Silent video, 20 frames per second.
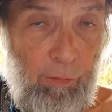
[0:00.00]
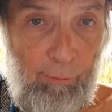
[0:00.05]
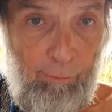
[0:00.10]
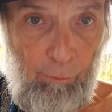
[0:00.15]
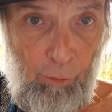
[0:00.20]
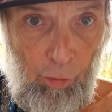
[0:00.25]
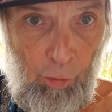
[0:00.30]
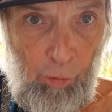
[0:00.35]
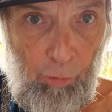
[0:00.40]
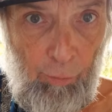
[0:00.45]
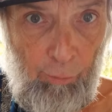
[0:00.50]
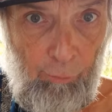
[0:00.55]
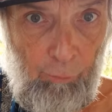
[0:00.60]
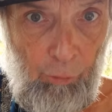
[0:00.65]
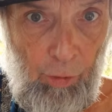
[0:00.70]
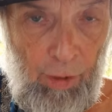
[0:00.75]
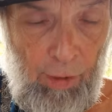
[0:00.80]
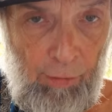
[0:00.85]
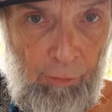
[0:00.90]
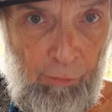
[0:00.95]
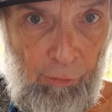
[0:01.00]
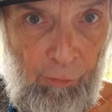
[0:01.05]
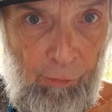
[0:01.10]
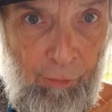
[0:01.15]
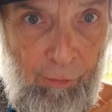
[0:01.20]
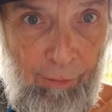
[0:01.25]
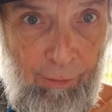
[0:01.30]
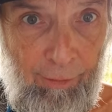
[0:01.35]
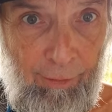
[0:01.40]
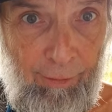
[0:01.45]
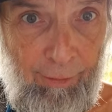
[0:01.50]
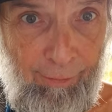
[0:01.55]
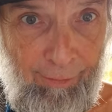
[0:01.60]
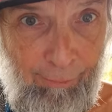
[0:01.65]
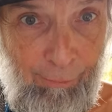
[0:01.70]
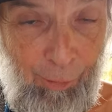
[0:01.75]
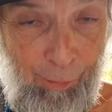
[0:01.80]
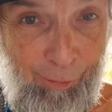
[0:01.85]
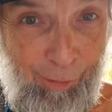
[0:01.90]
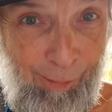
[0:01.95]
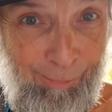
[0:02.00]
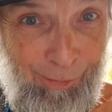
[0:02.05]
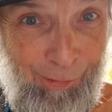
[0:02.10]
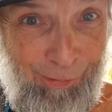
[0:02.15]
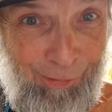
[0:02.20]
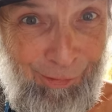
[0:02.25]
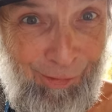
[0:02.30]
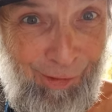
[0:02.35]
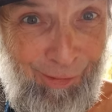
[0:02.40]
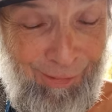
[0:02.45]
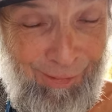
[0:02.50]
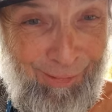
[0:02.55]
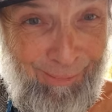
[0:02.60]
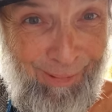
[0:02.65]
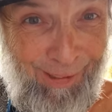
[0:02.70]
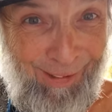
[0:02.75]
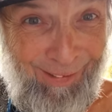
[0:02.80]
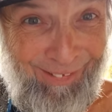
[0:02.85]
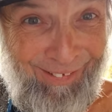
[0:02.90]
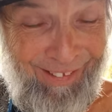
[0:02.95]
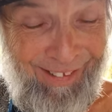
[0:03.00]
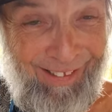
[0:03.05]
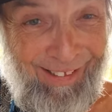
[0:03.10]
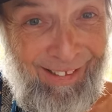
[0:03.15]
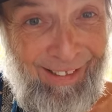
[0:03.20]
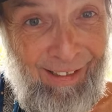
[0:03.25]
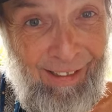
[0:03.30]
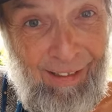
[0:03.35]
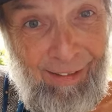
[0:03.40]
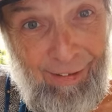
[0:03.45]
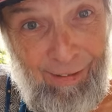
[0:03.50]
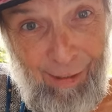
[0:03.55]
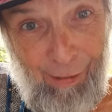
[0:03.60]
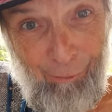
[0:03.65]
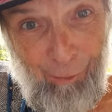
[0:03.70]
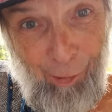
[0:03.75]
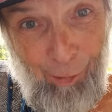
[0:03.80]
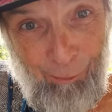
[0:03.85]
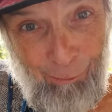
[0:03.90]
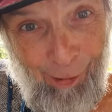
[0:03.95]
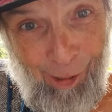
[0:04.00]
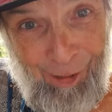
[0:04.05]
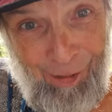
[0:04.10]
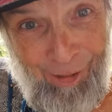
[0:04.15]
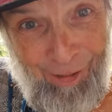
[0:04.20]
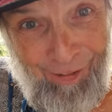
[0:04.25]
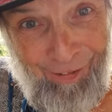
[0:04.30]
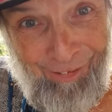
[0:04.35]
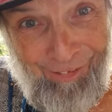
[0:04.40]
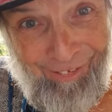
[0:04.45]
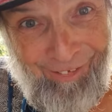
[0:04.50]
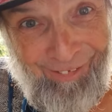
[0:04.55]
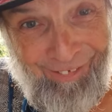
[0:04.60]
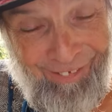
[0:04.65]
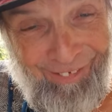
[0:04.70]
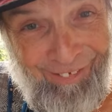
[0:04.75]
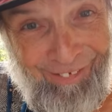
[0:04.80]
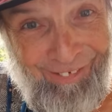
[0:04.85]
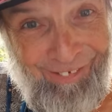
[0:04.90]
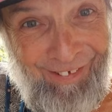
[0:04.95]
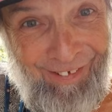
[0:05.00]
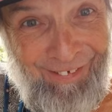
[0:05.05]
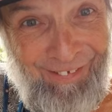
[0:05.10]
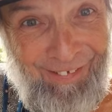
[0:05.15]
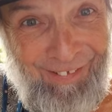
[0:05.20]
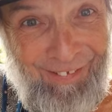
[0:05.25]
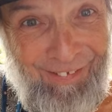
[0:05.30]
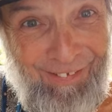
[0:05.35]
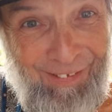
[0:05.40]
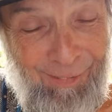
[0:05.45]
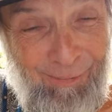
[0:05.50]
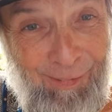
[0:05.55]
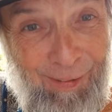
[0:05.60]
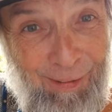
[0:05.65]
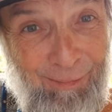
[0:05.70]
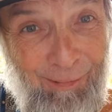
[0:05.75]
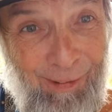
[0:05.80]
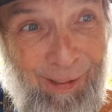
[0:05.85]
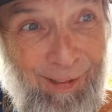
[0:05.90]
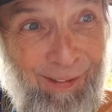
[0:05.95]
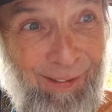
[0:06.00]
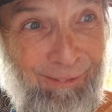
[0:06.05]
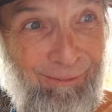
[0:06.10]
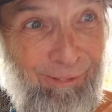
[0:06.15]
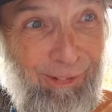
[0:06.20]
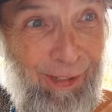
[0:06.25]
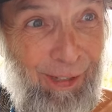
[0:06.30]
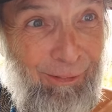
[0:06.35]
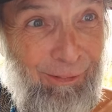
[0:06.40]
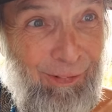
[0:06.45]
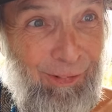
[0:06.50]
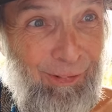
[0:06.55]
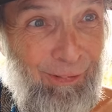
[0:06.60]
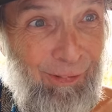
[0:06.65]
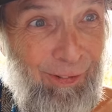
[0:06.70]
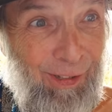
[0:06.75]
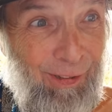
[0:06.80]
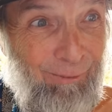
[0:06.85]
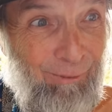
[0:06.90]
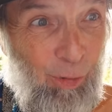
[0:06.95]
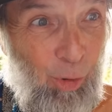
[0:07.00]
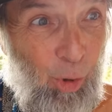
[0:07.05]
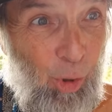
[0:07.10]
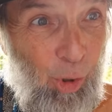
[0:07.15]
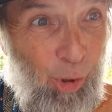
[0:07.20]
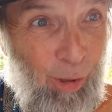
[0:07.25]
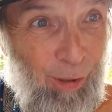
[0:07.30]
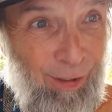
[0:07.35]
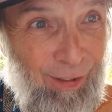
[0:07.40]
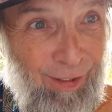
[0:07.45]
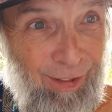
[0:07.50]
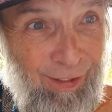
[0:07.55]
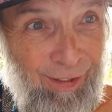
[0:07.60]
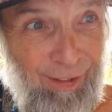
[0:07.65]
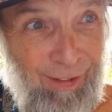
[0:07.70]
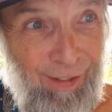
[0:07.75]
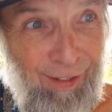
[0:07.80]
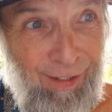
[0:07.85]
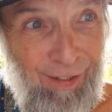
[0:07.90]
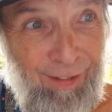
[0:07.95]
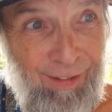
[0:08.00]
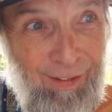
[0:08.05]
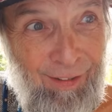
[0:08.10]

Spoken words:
of Earthfreaks, the book I'm just talking about, that I wrote right here in 1971 when I was 24. And